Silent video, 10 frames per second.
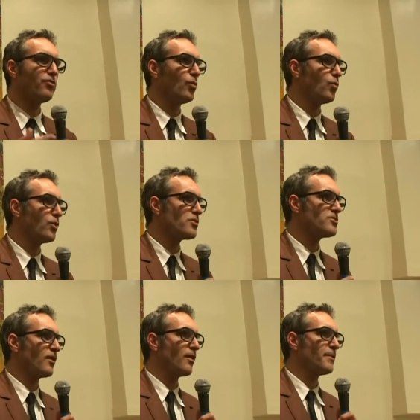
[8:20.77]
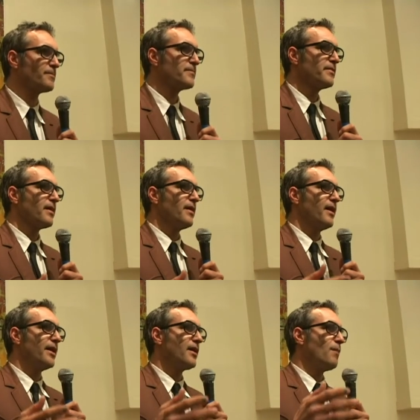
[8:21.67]
words are,
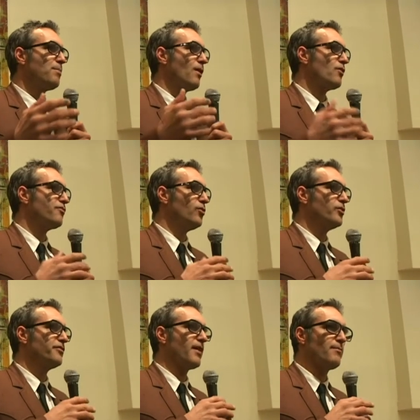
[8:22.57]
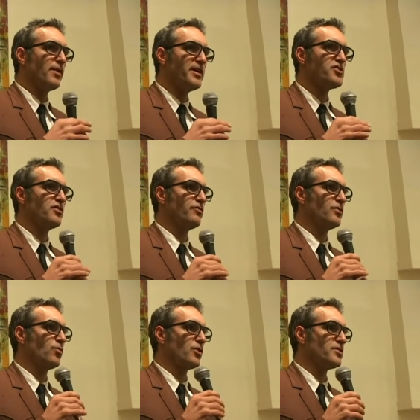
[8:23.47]
and how powerful the vibration of the
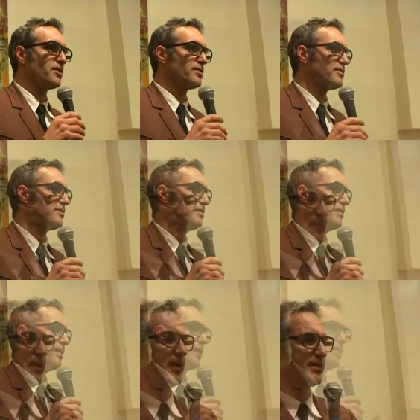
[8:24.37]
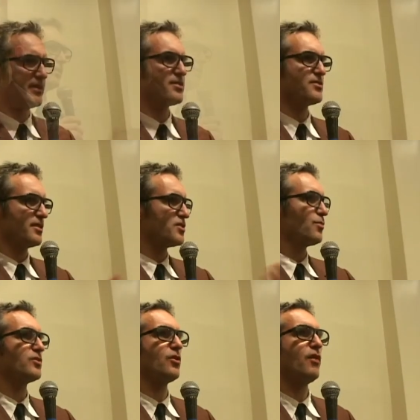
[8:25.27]
words is. And this is
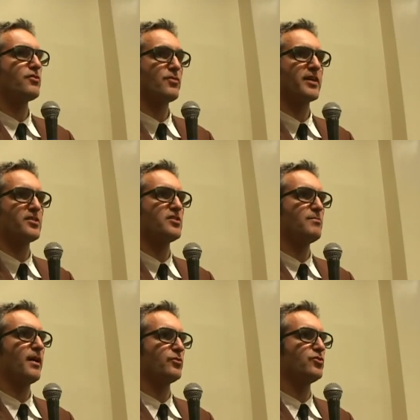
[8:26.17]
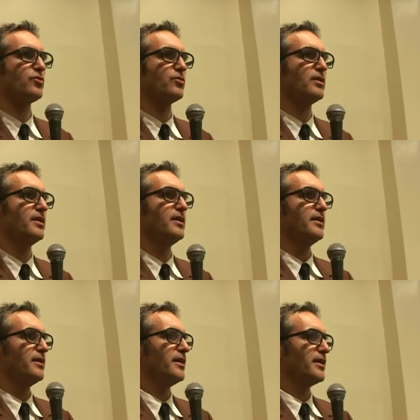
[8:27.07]
what the law of attraction is about too.
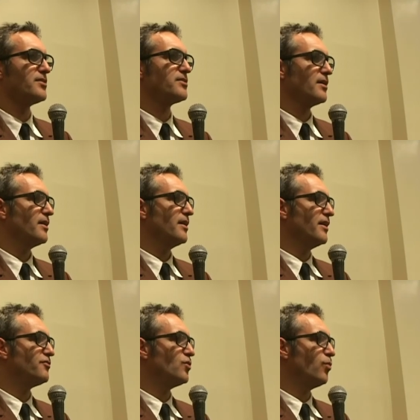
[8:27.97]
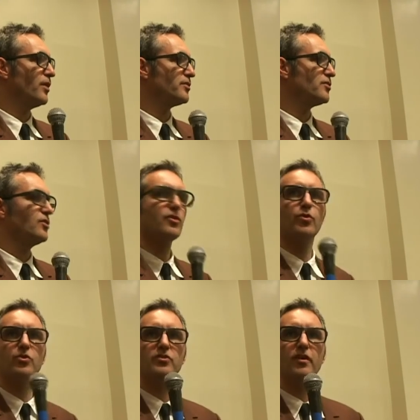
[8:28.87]
Is if you want
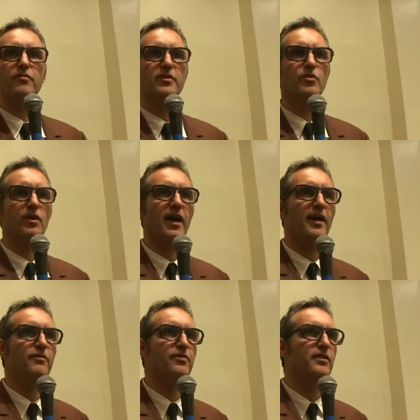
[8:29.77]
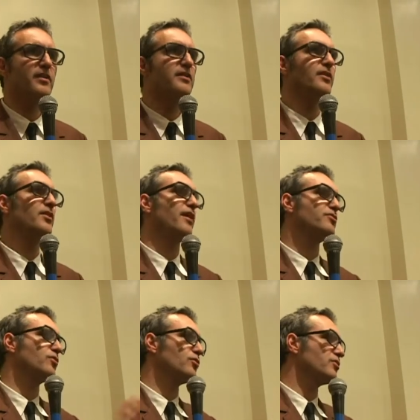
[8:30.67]
good stuff in your life, then you have to
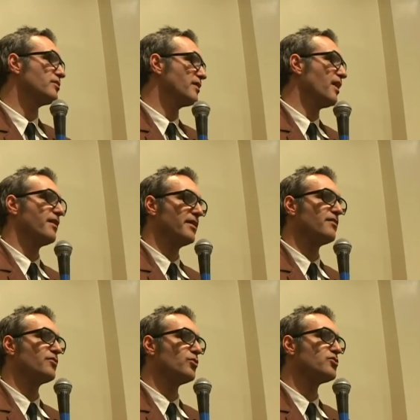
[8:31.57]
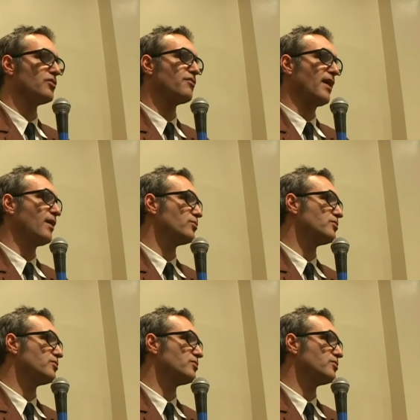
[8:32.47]
give good stuff out.